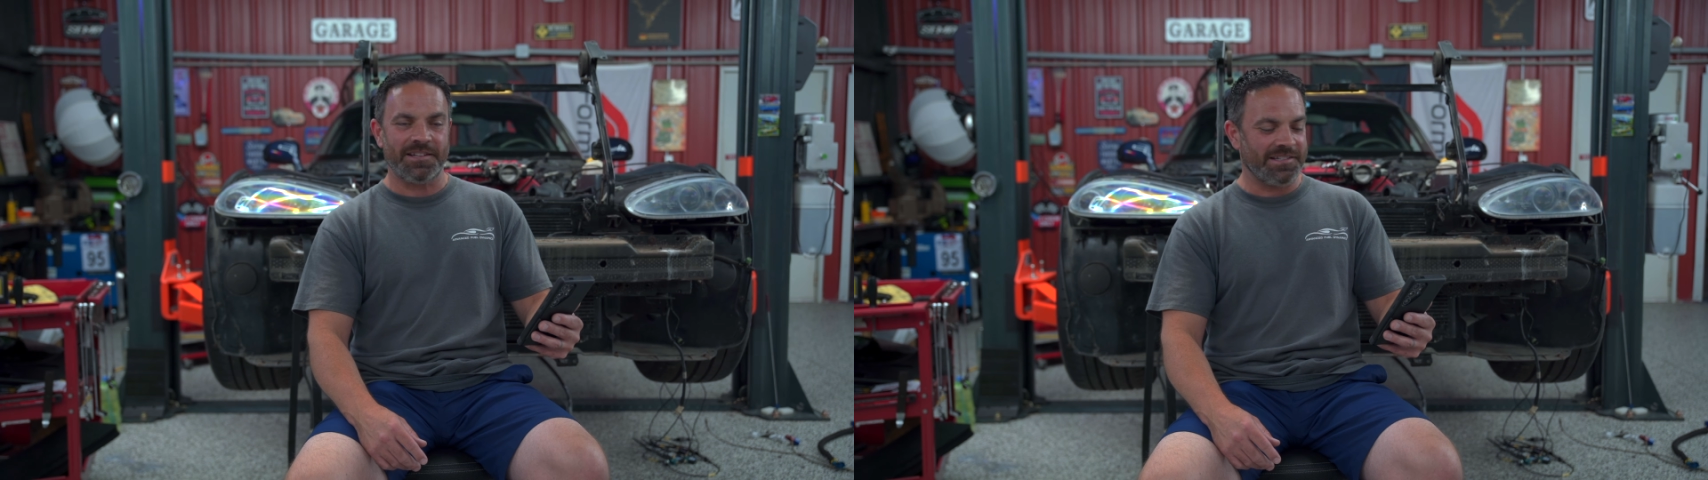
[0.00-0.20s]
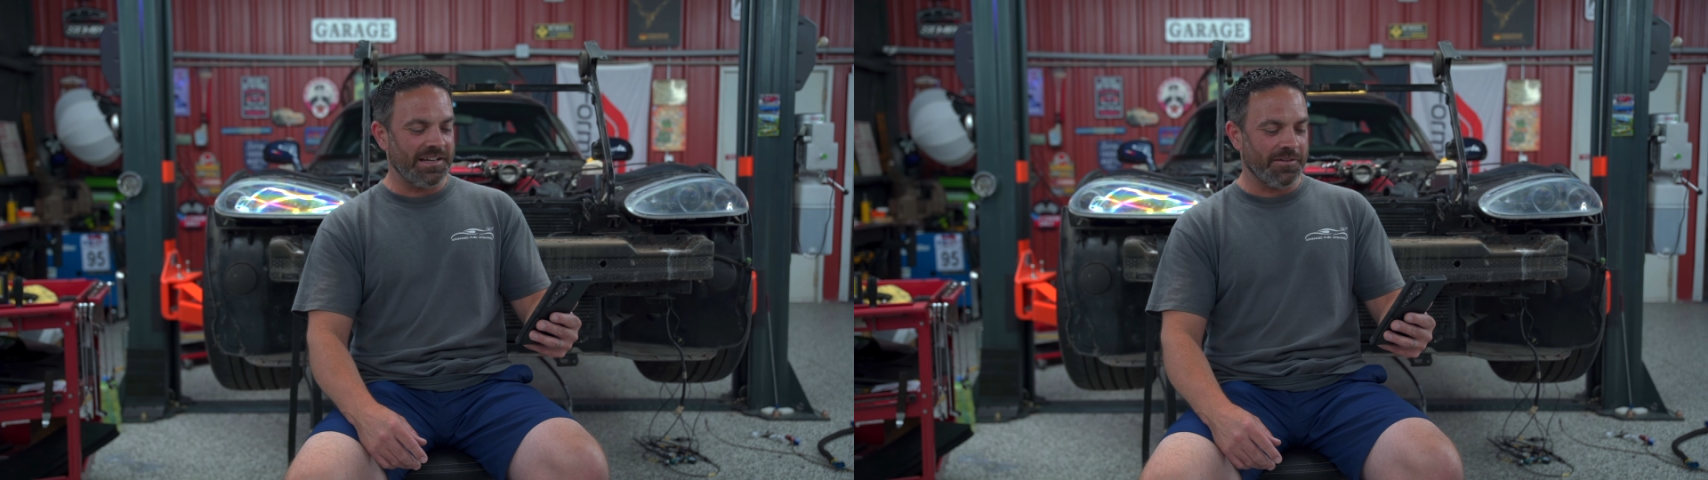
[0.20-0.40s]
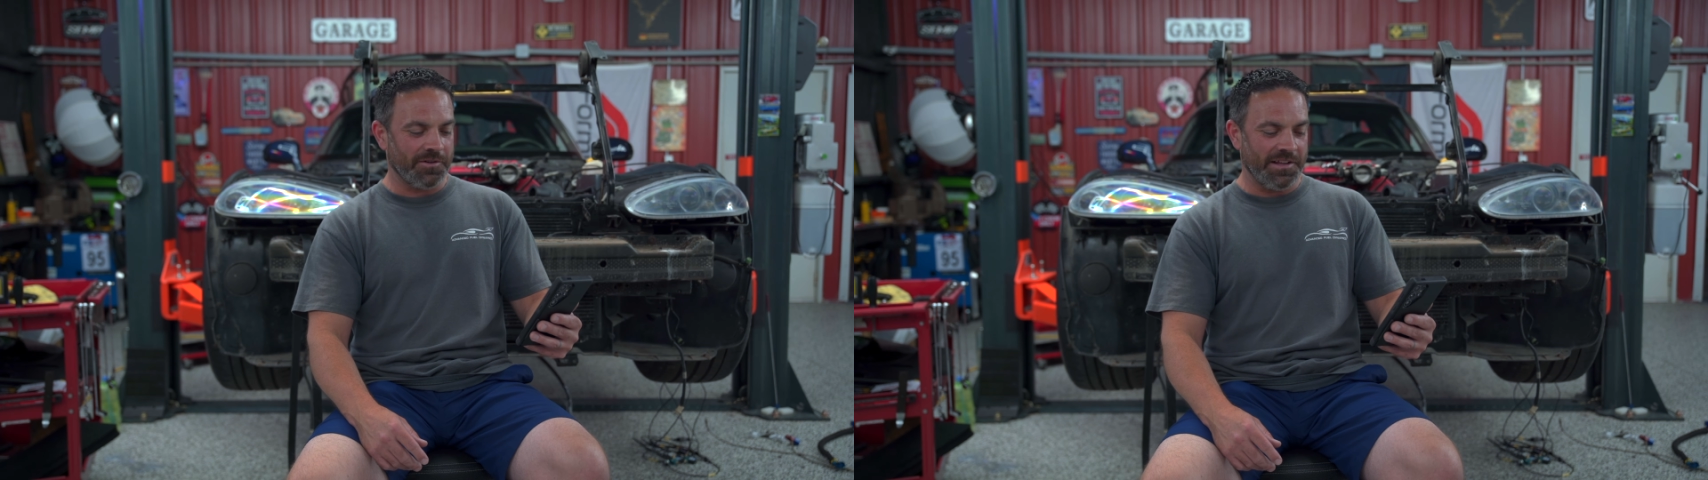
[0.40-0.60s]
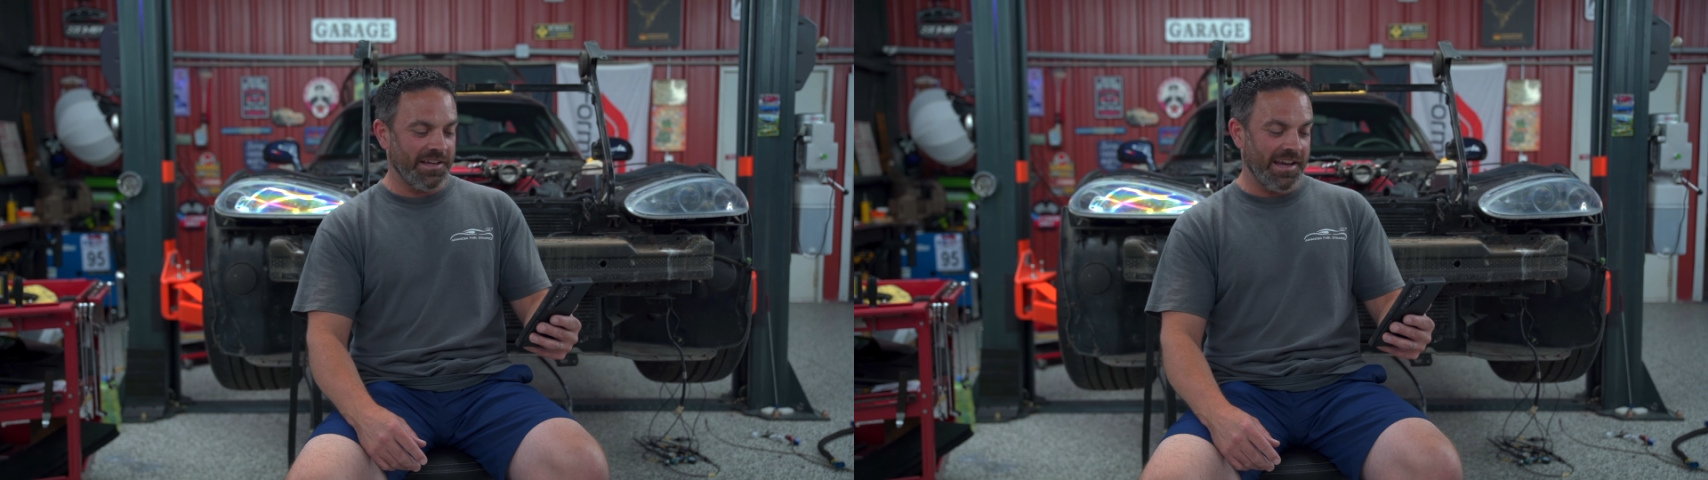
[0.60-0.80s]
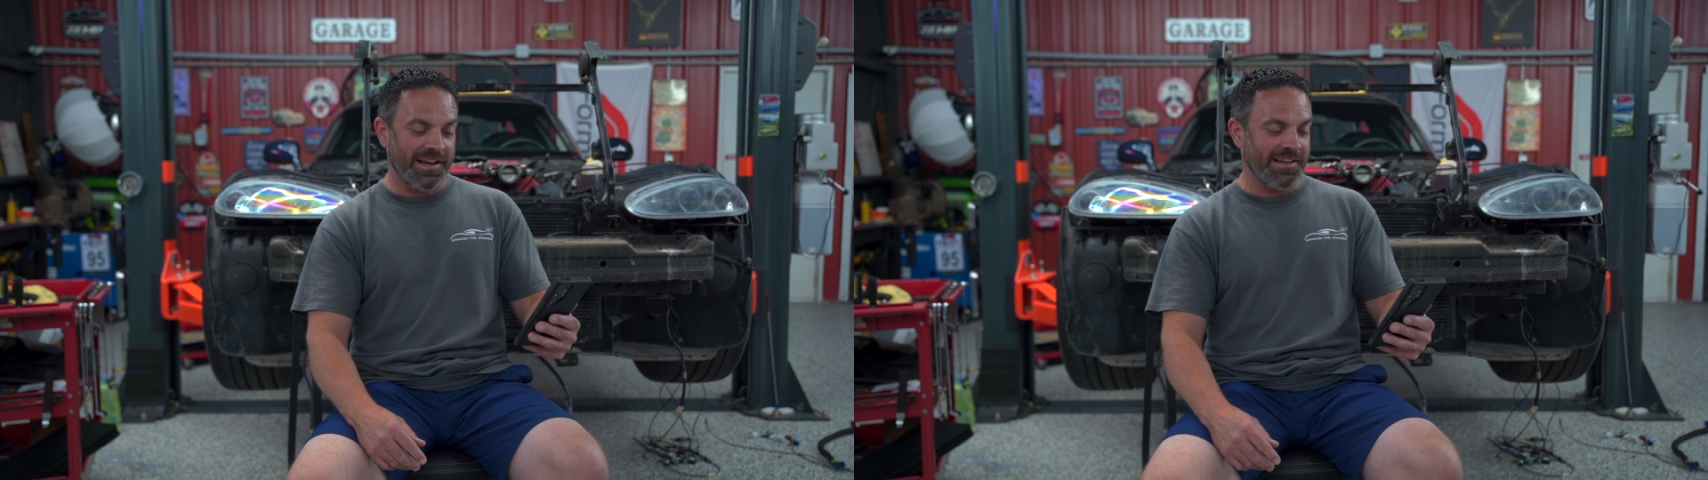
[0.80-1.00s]
and stuff where they
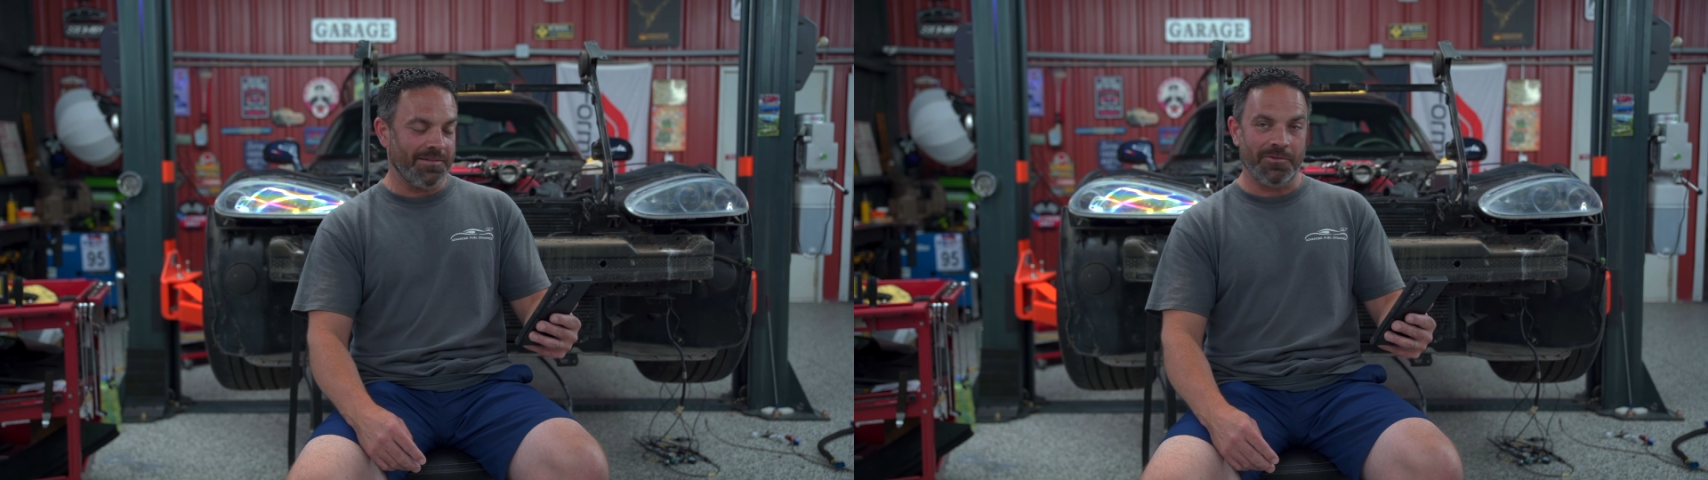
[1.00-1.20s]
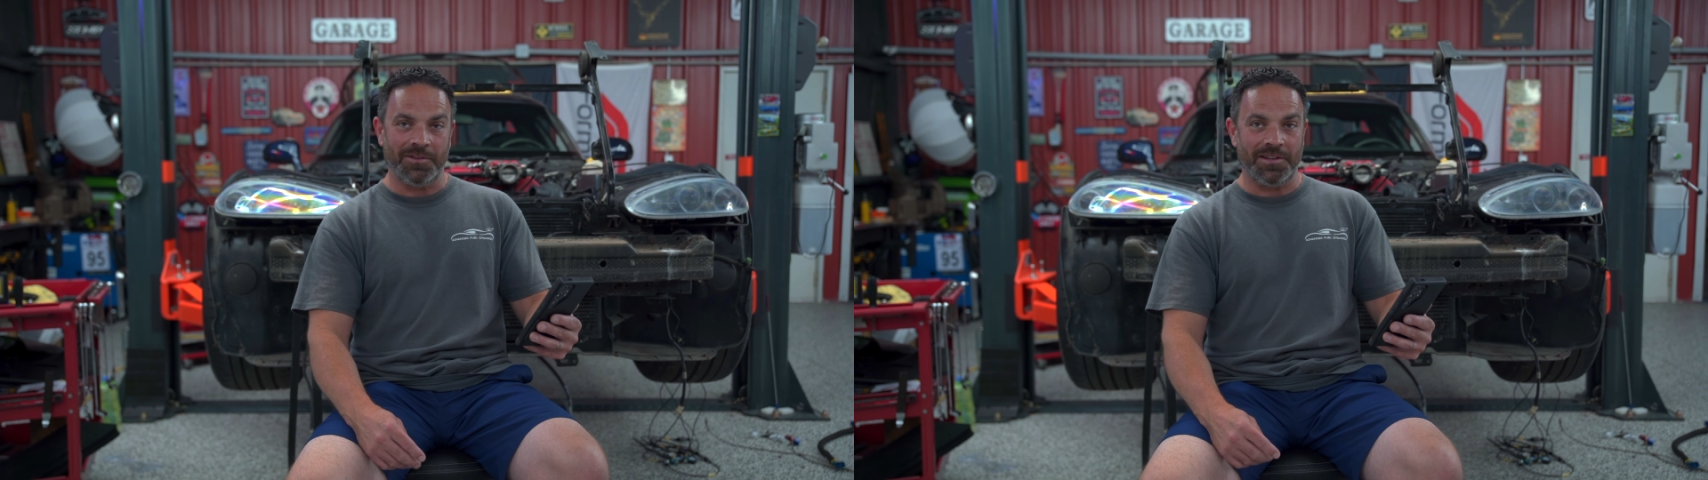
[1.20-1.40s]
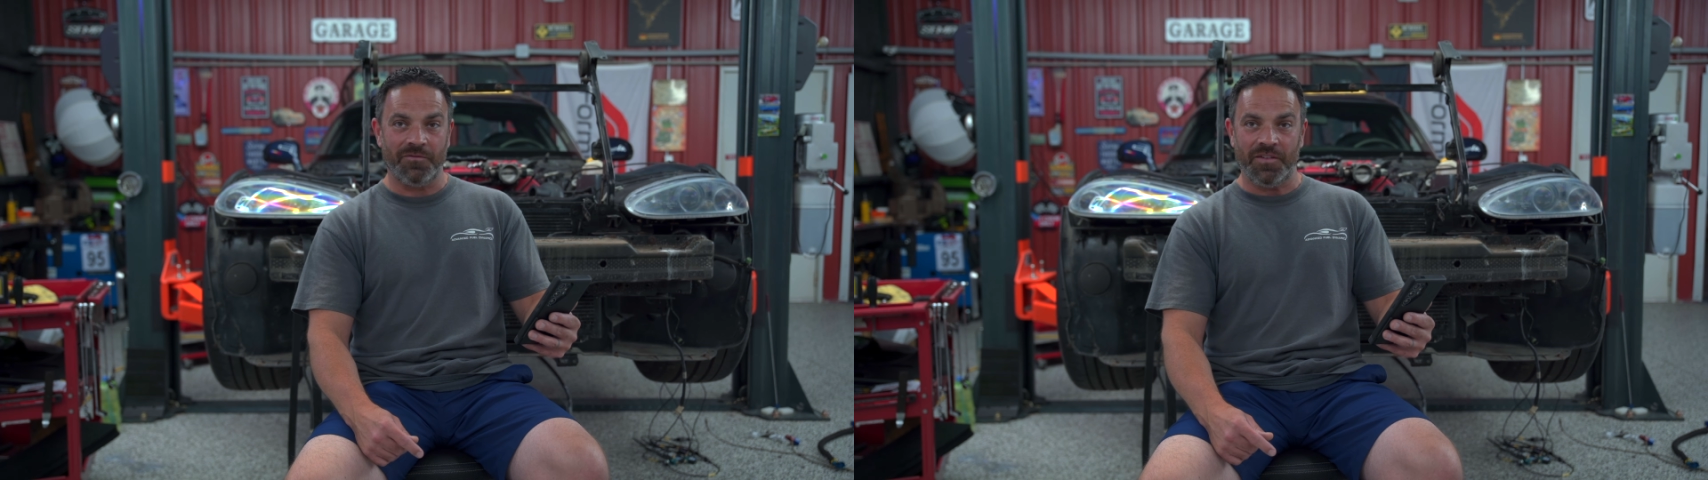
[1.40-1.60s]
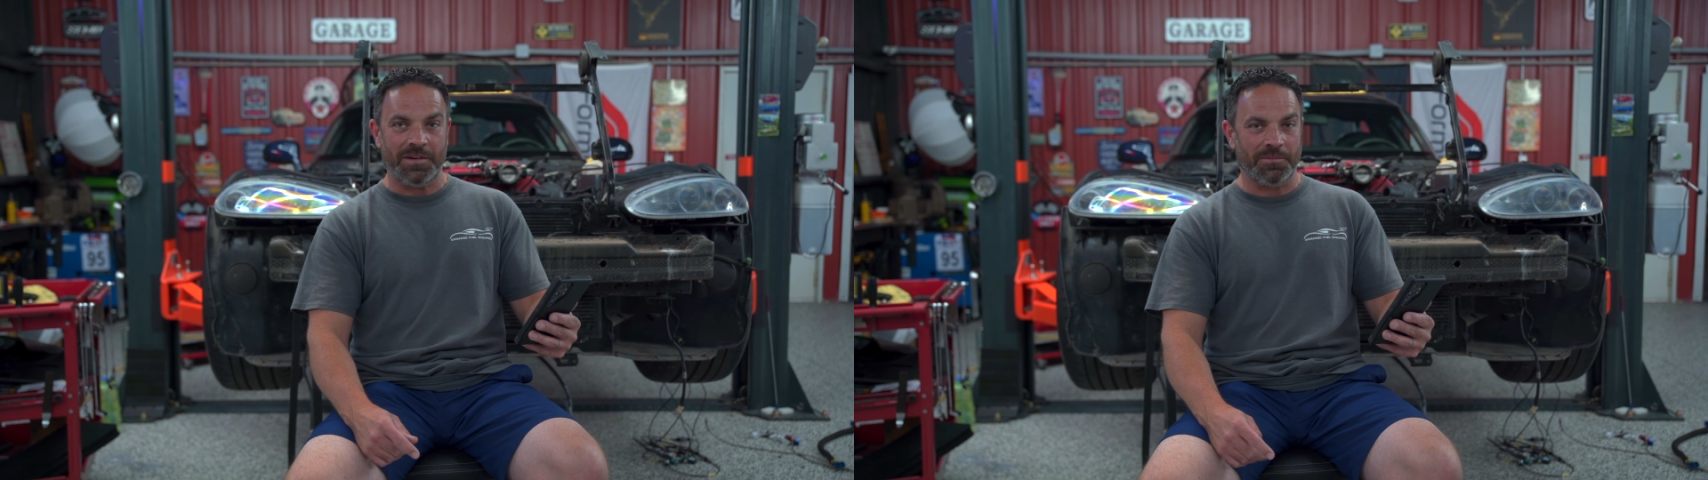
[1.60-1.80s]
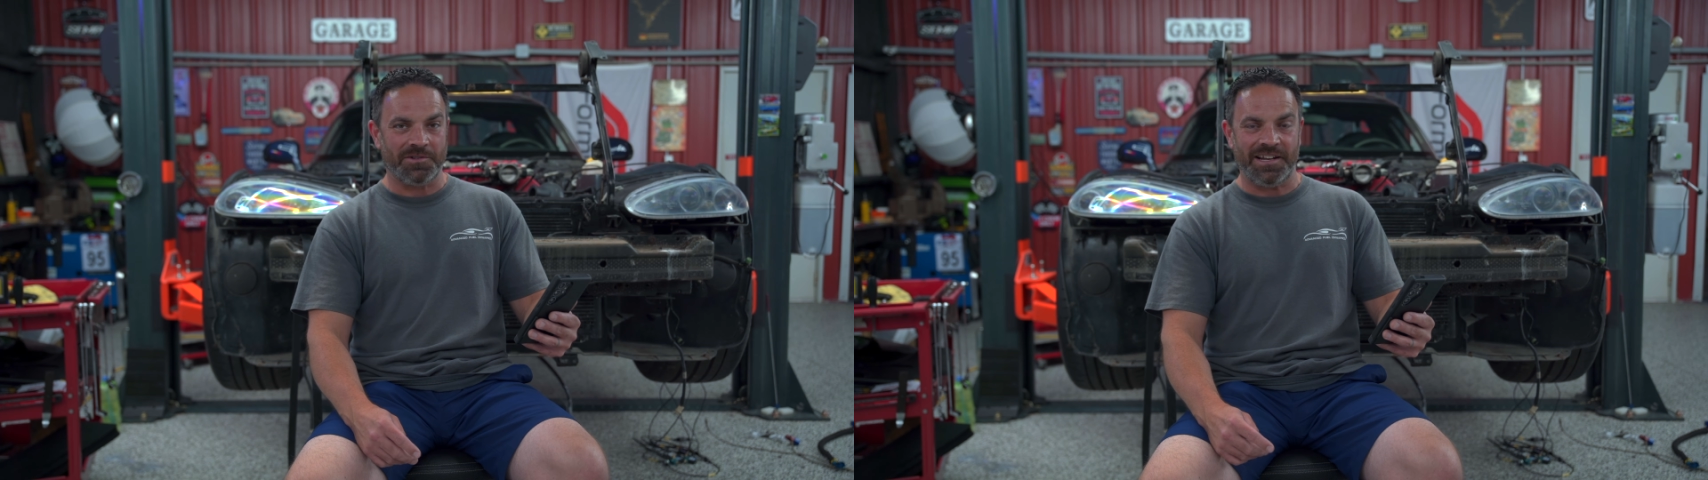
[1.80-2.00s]
can't get more than 50%